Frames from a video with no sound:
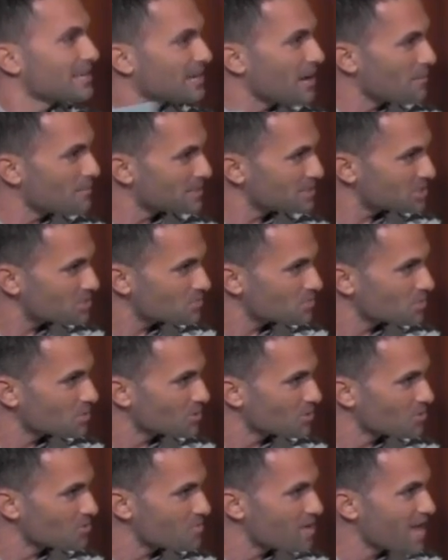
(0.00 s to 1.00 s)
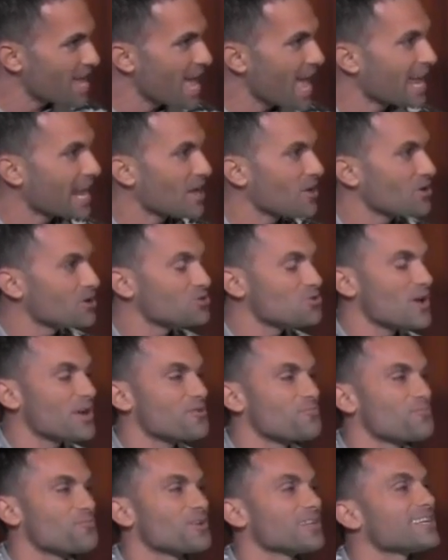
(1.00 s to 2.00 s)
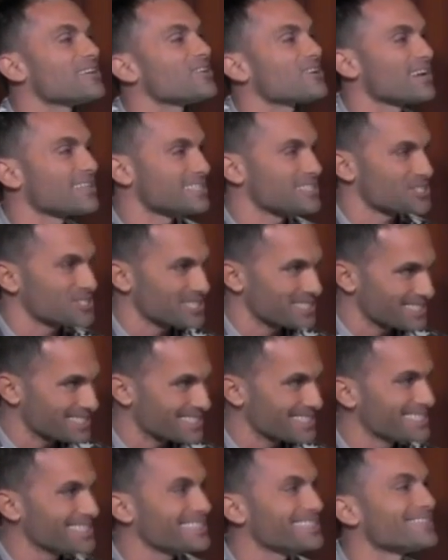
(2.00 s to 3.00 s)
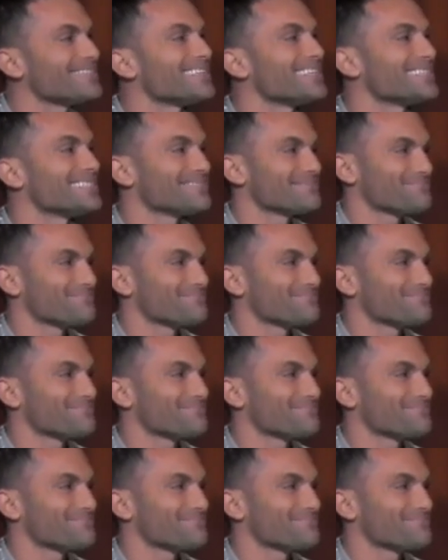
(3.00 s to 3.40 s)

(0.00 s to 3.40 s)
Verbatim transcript: come into the room, and I heard you had a really good audition too. Thank